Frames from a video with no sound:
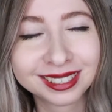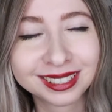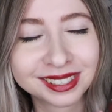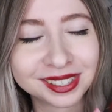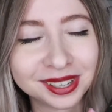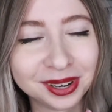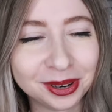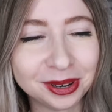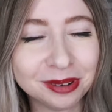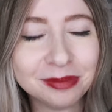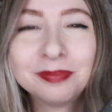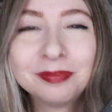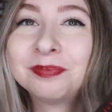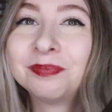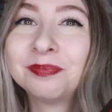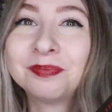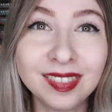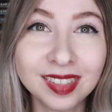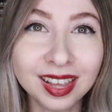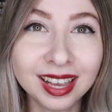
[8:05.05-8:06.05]
So,
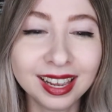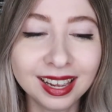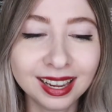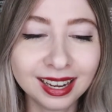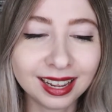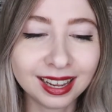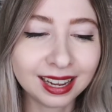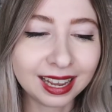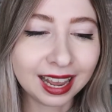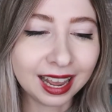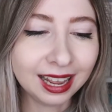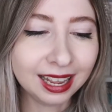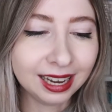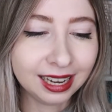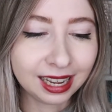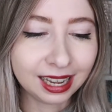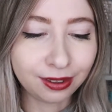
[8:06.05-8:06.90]
and then again,